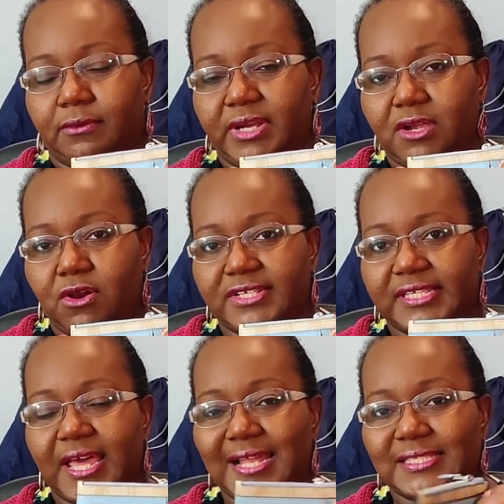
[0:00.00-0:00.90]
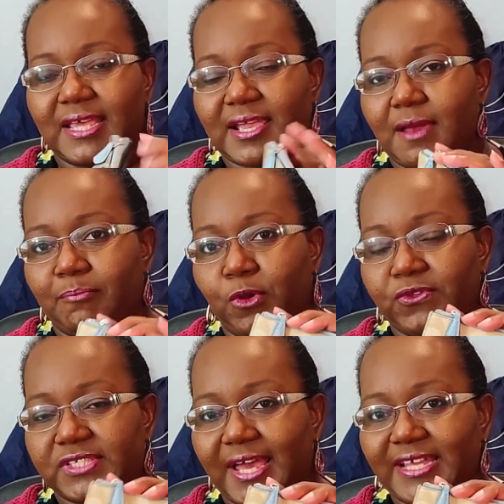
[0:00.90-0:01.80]
credit card slots like on
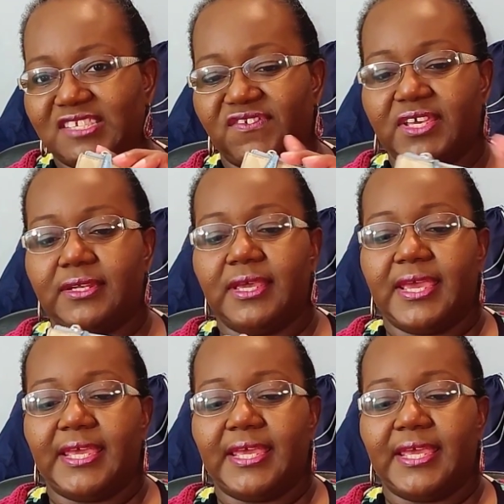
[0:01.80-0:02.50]
both sides of it,